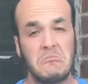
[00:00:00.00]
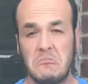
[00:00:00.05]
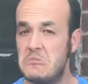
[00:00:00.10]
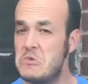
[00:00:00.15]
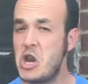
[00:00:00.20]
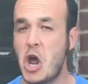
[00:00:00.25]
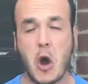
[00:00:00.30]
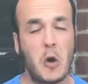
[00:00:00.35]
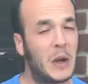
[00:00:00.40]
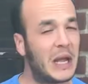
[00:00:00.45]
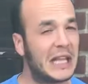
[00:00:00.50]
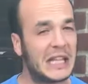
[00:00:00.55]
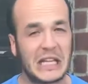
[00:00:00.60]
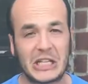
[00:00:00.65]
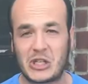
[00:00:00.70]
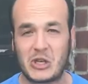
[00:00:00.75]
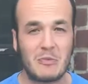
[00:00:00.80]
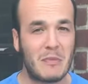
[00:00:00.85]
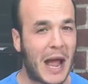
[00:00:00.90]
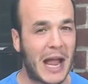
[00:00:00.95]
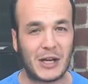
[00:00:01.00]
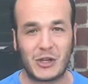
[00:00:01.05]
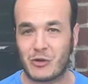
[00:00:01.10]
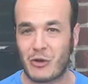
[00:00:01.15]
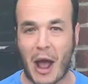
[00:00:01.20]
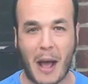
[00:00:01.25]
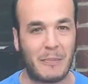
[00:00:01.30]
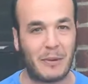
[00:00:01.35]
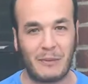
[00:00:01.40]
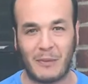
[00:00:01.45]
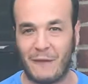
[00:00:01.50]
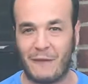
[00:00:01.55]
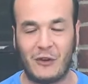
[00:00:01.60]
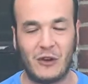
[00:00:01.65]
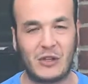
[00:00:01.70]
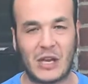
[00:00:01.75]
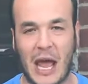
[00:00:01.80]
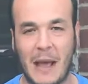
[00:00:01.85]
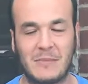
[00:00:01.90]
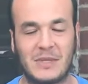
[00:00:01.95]
knowing that you might drop them a
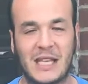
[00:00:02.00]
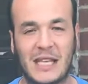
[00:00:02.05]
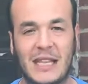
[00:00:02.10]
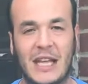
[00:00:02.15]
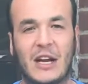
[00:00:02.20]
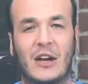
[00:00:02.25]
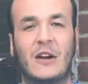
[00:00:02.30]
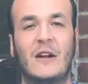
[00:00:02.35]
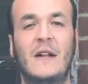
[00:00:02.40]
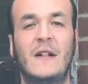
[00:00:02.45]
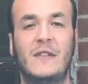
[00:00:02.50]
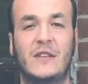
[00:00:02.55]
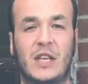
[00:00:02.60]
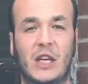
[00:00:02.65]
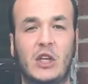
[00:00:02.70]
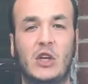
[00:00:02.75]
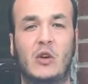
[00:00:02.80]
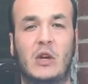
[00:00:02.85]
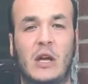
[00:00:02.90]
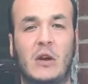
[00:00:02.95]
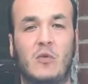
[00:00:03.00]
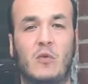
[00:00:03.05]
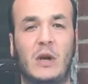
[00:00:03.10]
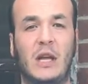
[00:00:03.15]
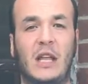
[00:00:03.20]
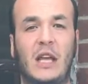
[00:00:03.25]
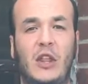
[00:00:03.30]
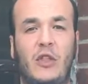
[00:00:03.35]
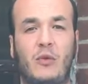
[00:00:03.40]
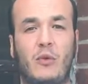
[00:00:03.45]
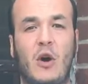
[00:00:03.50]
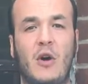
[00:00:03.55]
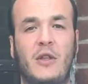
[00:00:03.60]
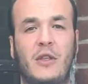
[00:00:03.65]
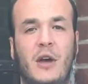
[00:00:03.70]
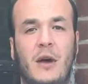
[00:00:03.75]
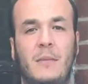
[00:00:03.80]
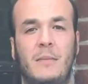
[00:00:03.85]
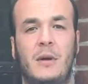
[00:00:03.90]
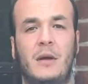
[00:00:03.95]
few times in there till you can really throw
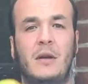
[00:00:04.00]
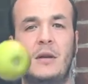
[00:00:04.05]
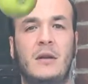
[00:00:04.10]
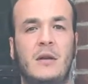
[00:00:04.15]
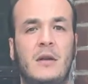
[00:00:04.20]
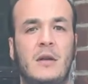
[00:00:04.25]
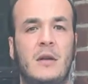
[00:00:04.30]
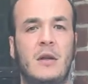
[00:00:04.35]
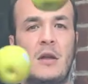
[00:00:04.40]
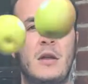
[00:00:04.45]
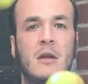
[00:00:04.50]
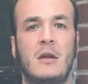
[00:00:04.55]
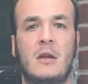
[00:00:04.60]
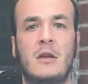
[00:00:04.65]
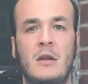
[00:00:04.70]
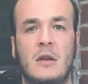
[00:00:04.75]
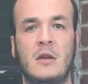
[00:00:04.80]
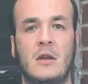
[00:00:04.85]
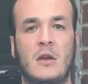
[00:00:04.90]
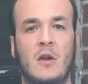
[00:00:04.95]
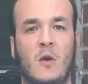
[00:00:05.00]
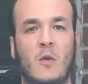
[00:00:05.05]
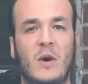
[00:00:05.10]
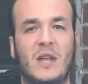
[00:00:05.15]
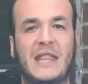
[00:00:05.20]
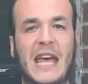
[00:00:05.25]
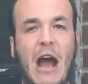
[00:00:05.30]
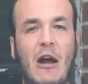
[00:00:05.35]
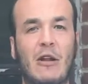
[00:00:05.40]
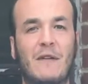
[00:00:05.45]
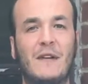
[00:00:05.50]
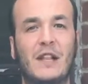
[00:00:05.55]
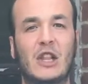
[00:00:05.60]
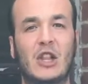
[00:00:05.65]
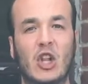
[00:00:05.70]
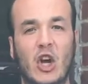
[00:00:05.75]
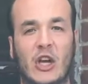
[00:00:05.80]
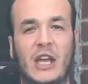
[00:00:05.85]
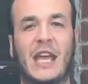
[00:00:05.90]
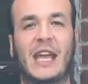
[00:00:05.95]
them without even
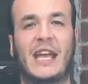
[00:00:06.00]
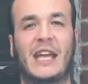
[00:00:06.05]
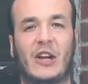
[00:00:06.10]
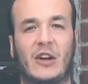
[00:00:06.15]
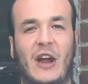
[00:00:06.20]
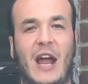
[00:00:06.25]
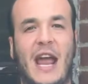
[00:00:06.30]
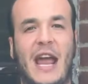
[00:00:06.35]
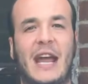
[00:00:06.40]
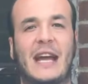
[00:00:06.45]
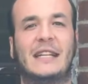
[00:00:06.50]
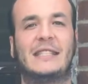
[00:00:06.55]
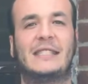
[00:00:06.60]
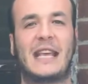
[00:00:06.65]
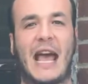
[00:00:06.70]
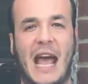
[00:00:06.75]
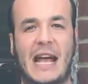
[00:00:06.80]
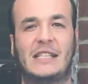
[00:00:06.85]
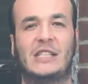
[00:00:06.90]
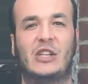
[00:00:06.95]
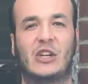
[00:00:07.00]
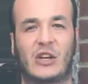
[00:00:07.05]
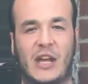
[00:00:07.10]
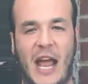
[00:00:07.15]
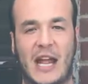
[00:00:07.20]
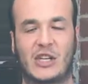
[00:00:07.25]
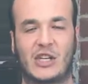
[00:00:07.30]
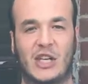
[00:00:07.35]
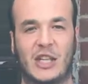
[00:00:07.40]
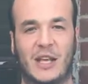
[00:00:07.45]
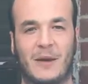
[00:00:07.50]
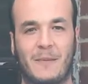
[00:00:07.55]
looking at your hands as you're catching.